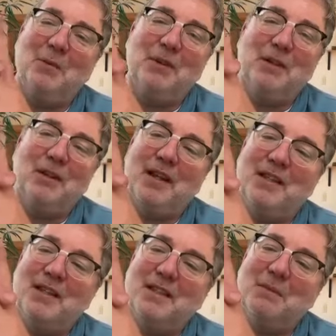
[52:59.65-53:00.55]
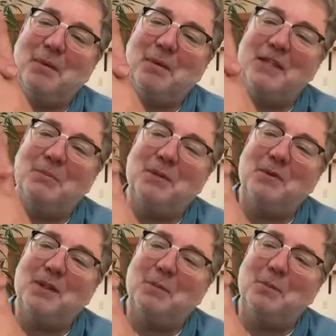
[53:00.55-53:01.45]
realize the space
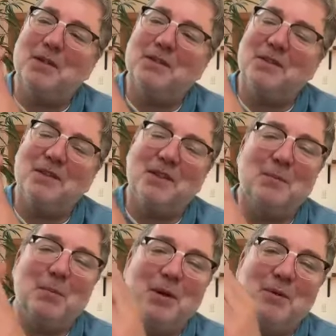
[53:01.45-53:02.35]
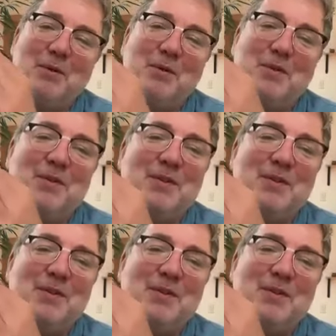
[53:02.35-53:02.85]
between the muscles and the bones.